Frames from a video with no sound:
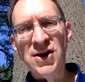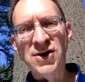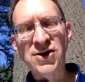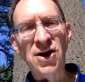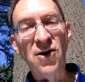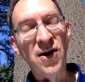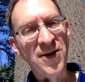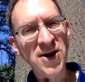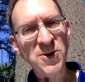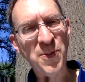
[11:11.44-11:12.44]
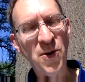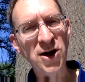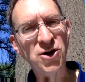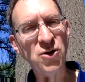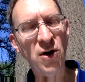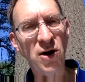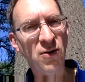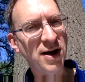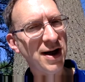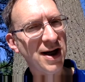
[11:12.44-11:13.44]
So at this point, you are
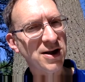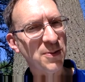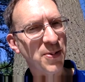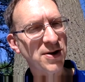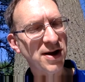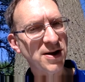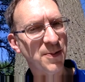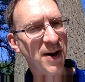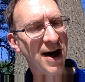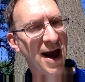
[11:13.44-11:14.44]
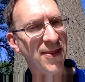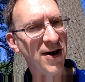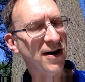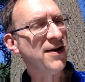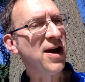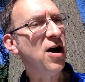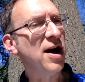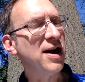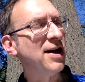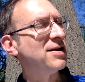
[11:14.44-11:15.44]
going to get to participate out there in the
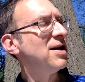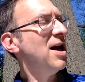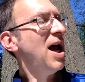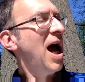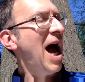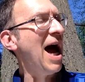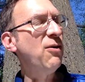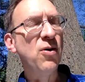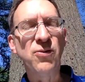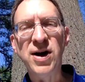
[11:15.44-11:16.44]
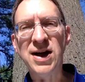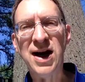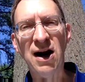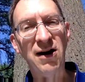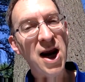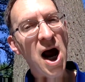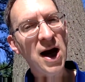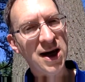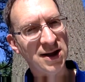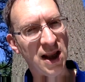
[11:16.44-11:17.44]
audience. I will read
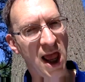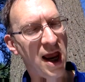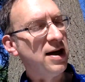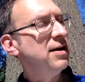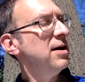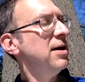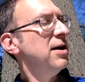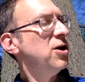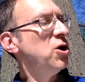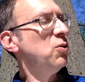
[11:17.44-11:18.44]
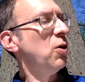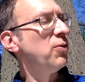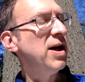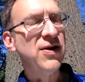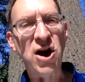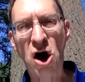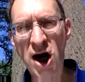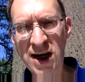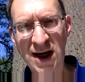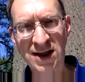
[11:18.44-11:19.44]
Garayaki's line. You will read the
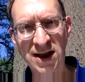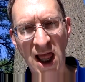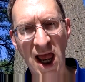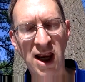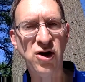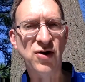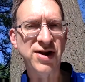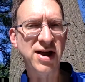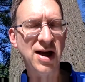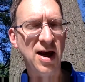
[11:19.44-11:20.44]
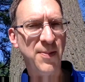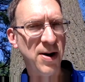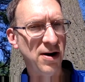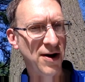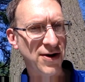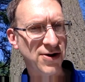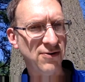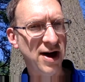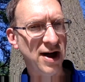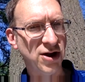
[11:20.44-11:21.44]
audience line. You'll see it up here on the
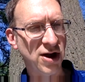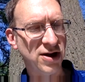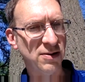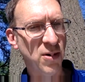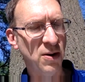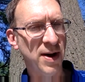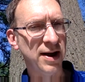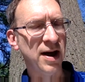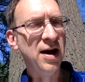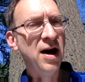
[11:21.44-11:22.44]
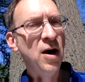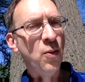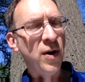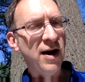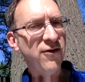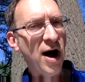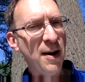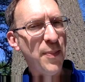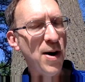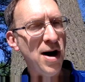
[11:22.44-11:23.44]
screen in just a moment. Whenever I
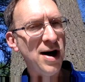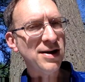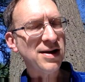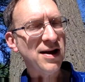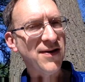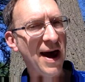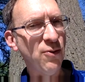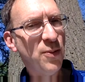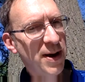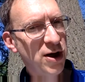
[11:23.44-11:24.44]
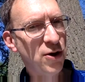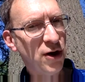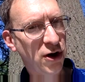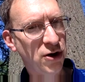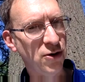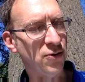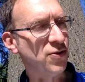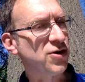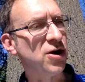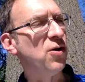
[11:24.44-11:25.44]
pause, that will be your cue.
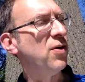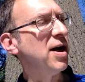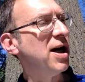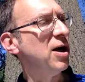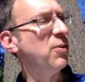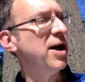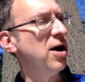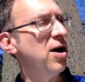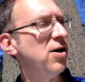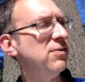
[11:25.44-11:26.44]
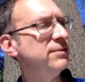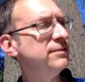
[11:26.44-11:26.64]
So here we go.